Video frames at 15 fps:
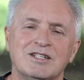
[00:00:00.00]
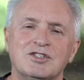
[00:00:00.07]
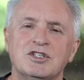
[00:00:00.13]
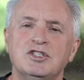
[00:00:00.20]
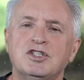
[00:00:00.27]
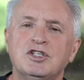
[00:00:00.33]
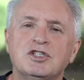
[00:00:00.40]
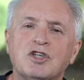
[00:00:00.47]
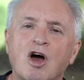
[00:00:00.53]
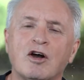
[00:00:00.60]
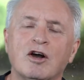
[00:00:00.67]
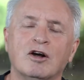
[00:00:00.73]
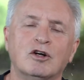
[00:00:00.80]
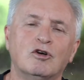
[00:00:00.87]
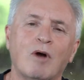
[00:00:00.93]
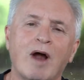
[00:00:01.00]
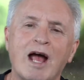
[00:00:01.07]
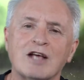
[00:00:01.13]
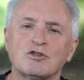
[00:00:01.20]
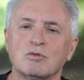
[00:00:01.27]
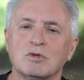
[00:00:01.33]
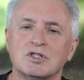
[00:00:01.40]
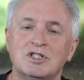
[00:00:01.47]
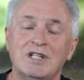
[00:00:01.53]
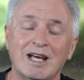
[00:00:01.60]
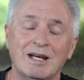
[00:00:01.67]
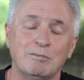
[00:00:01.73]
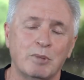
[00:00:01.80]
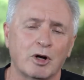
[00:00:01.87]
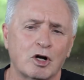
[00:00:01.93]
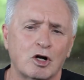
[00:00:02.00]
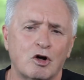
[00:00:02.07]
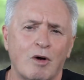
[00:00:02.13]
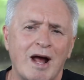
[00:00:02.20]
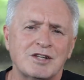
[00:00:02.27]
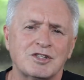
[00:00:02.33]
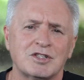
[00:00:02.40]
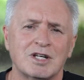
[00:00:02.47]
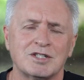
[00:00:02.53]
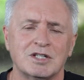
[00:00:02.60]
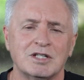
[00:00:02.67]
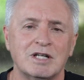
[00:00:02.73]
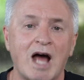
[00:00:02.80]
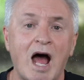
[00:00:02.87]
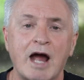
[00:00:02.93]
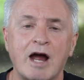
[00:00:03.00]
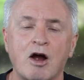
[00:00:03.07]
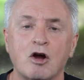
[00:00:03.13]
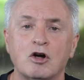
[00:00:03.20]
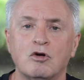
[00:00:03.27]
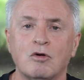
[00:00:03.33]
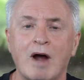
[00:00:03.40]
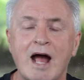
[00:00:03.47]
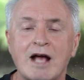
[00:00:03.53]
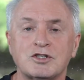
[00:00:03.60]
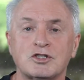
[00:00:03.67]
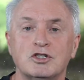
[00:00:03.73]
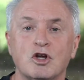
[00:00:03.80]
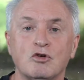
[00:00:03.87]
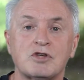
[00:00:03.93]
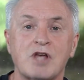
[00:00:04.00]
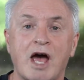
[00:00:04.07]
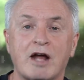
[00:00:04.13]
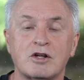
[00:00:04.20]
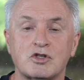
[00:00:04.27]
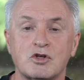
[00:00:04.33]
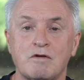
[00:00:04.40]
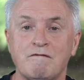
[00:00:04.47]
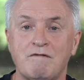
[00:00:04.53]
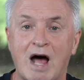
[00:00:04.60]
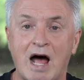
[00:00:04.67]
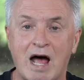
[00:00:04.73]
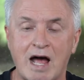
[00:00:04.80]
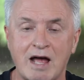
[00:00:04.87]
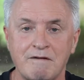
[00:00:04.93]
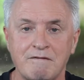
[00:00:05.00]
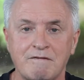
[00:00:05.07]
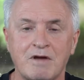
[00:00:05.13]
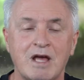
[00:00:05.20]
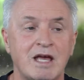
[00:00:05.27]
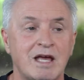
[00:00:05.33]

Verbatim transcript: See, she thought our grass was dead, but our grass doesn't die. Our grass knows how to survive